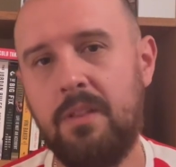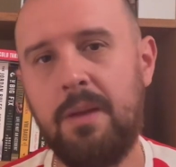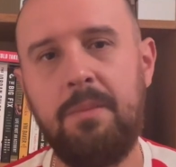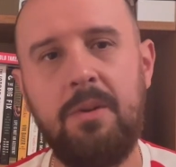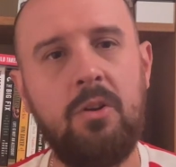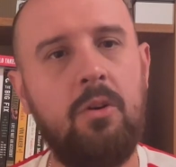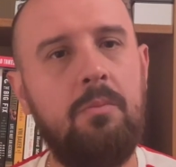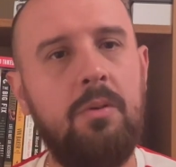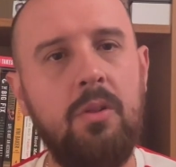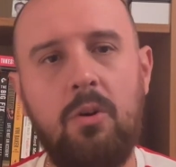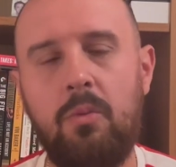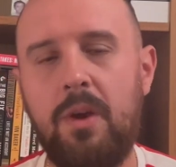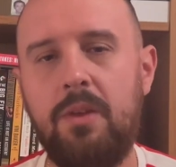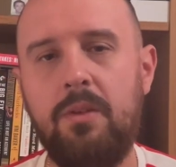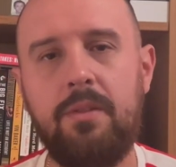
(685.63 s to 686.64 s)
Let me know below
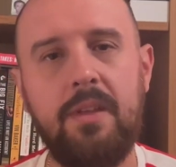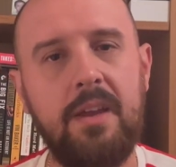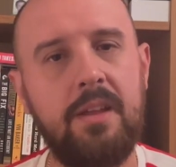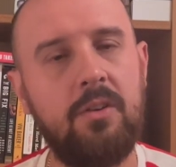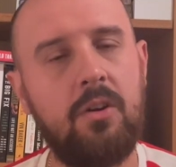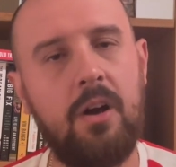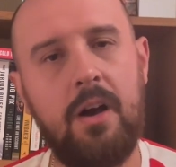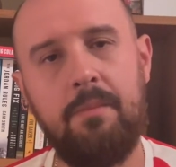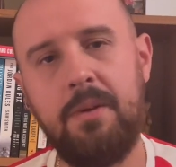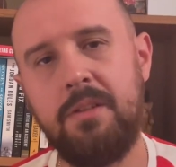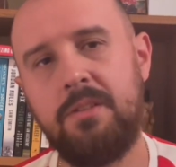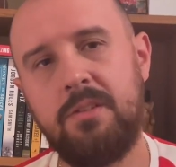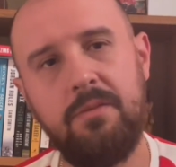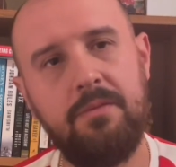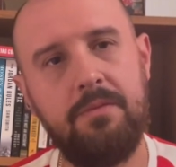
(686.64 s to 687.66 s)
what you think in the
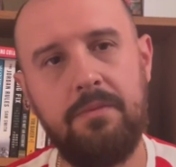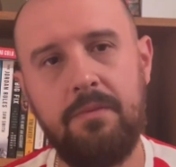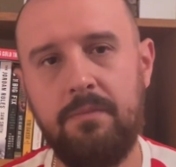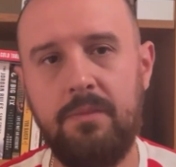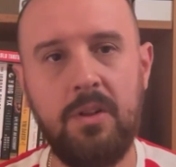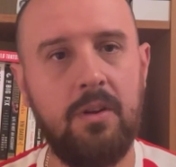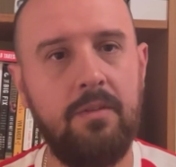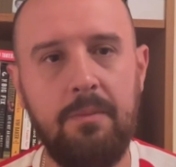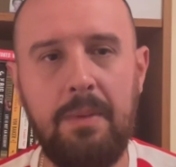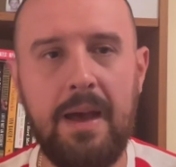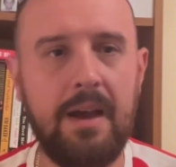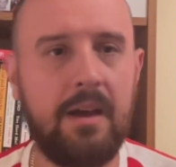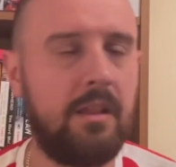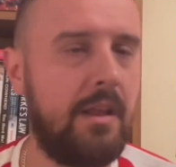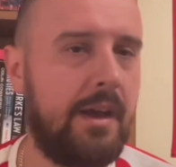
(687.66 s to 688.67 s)
comments of the
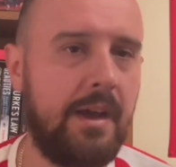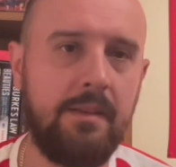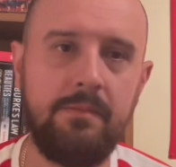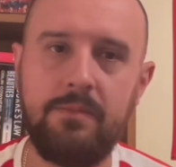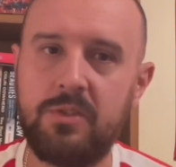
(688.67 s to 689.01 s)
back line,